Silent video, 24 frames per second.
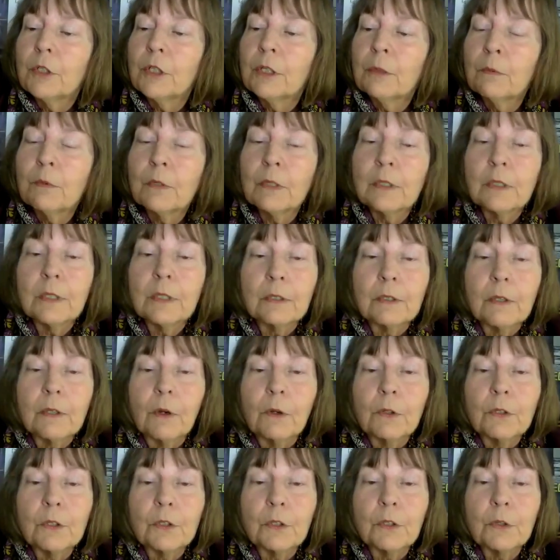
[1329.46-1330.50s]
She was
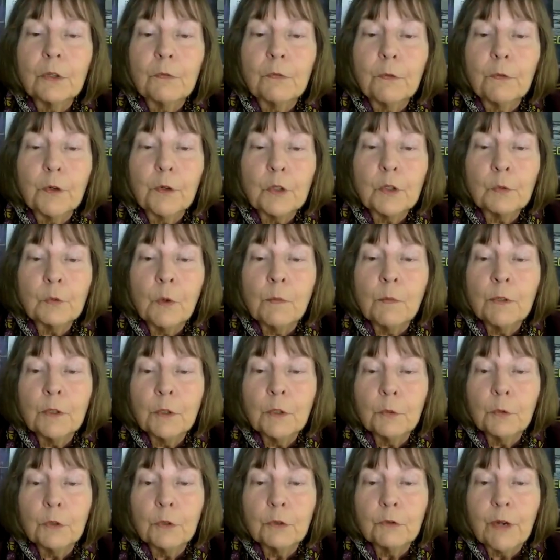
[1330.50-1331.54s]
also the first
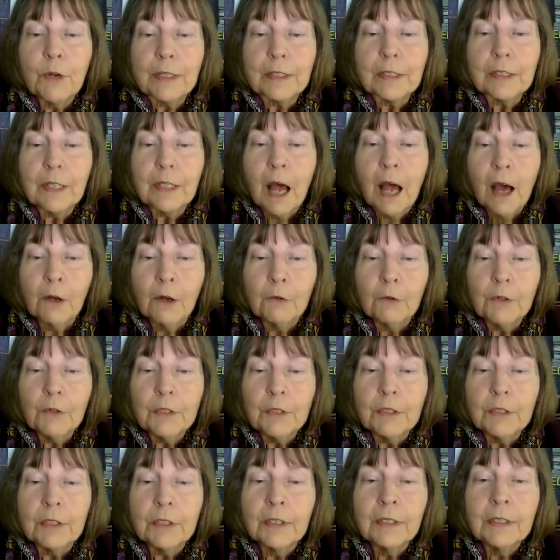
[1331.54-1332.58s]
woman to address
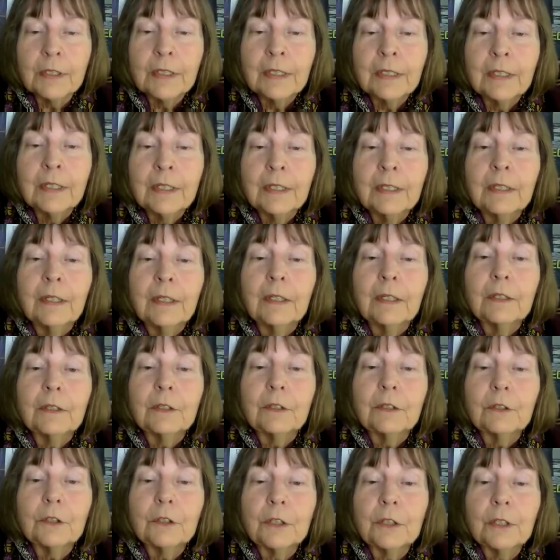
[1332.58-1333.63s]
Congress.
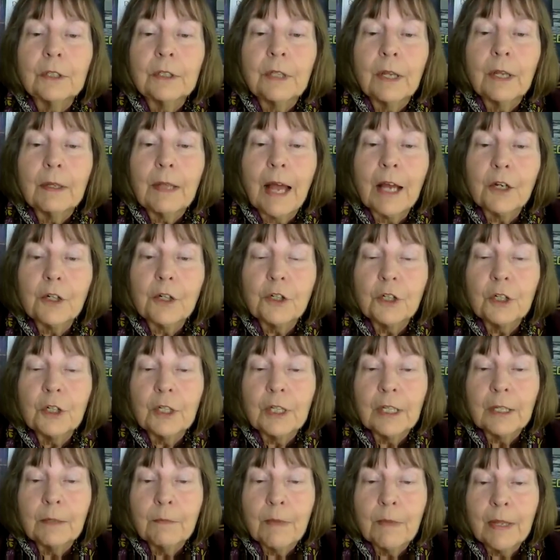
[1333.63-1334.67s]
She
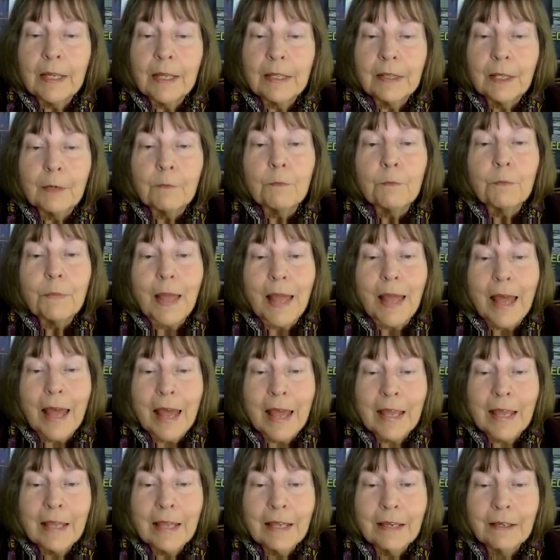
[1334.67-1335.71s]
actually made them
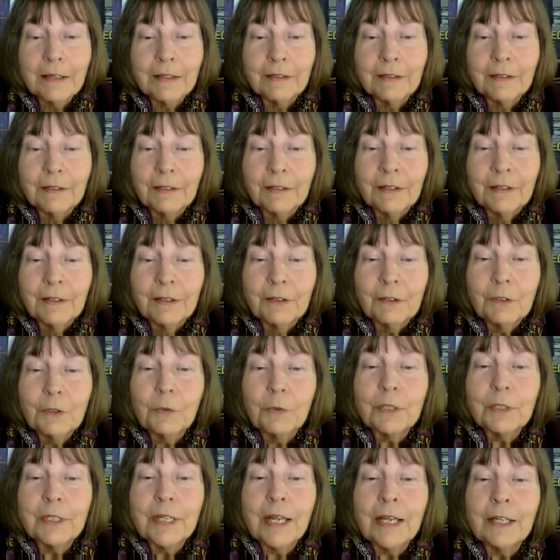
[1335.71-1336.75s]
pay
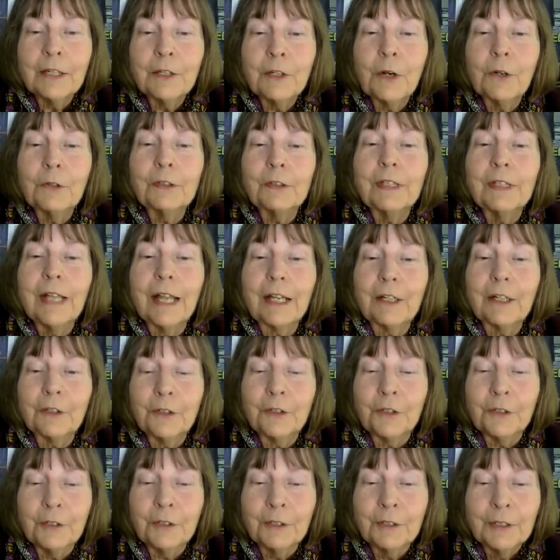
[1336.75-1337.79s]
to attend her
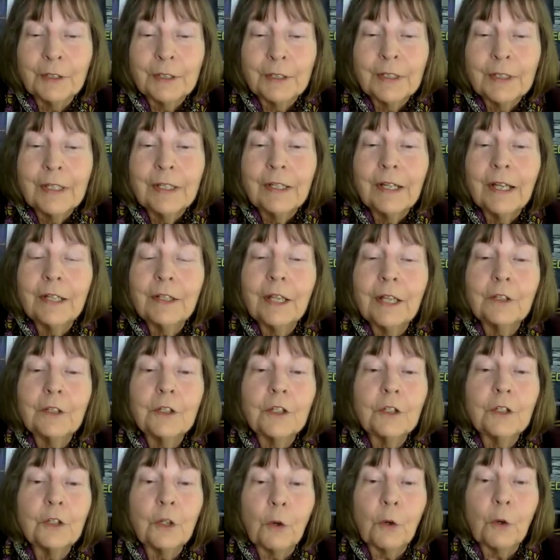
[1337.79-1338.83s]
lecture, and then
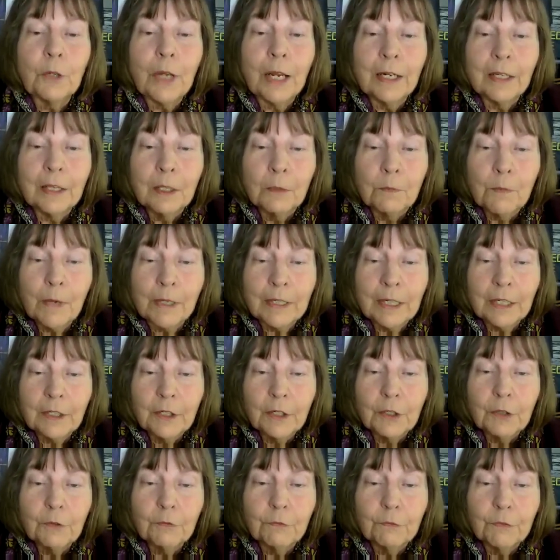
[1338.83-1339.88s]
she donated the money
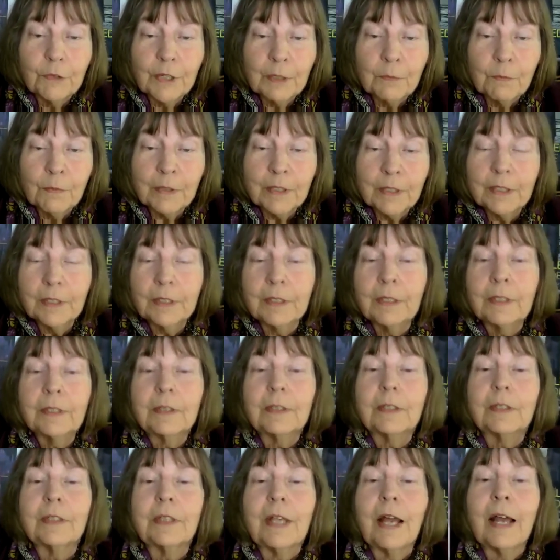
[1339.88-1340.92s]
to the Freedmen's
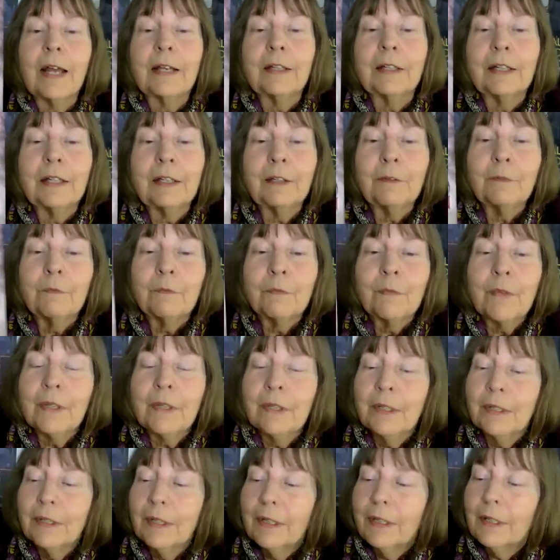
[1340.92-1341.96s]
Society
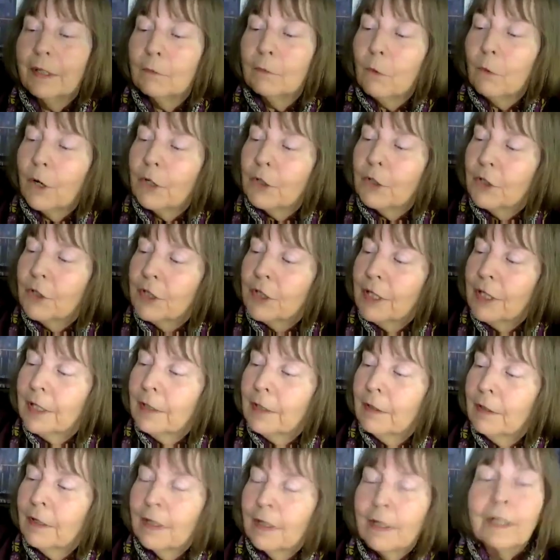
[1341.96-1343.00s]
in
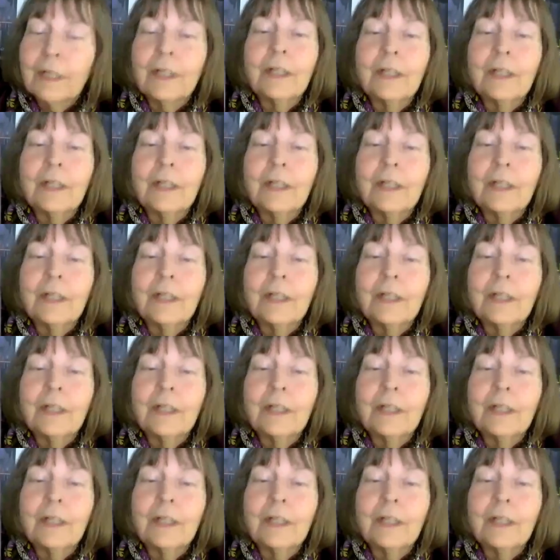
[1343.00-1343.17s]
Washington.